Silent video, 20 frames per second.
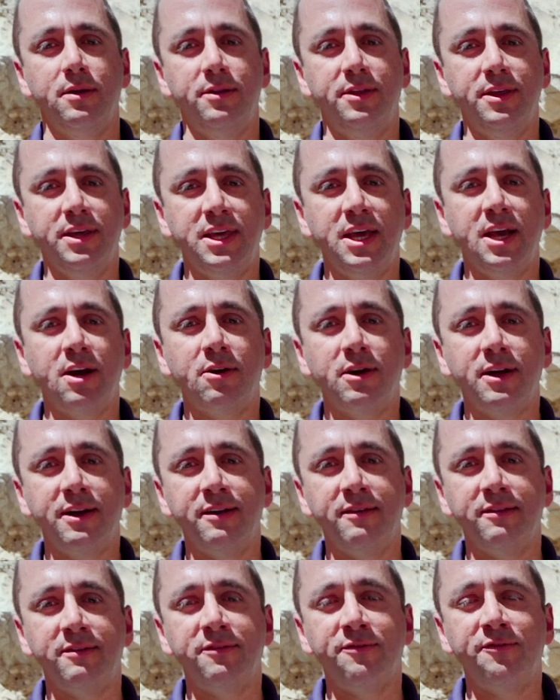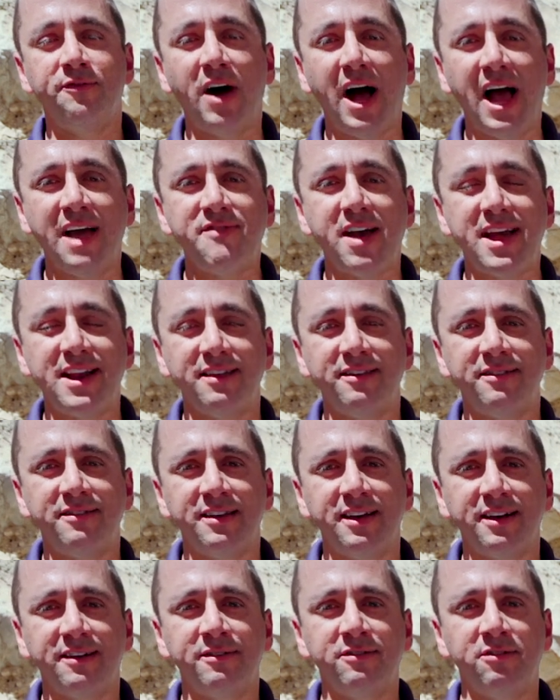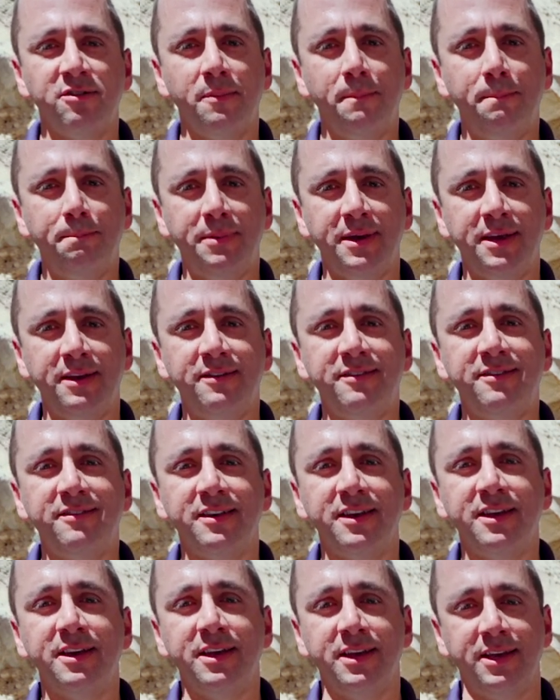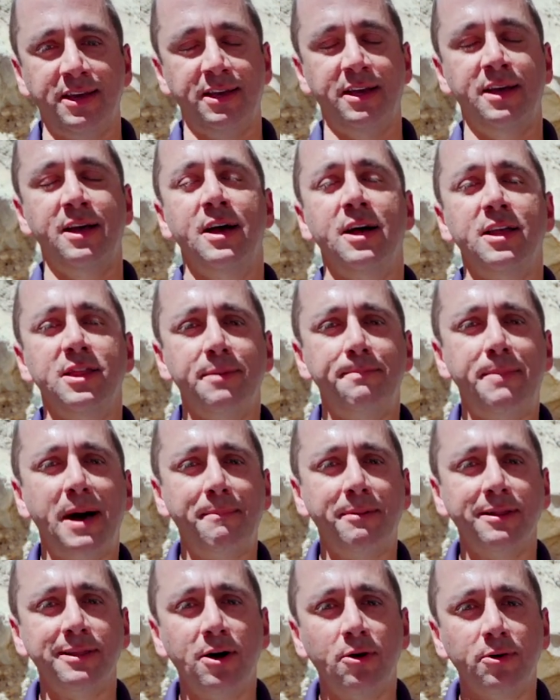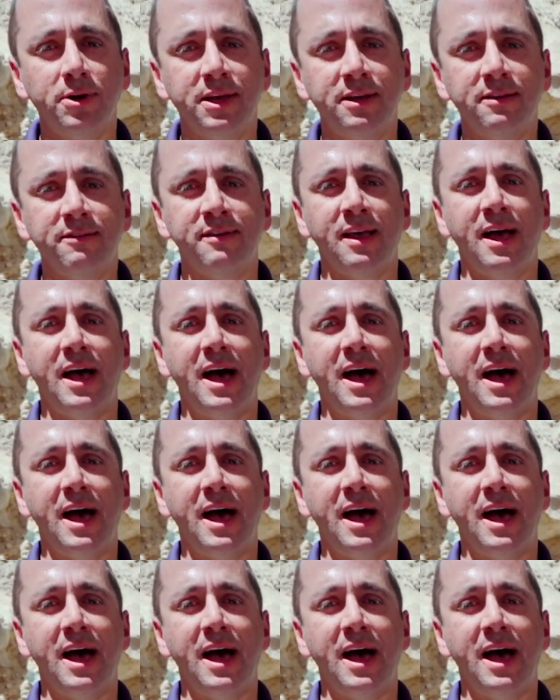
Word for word: The year is 586 BCE. The Babylonians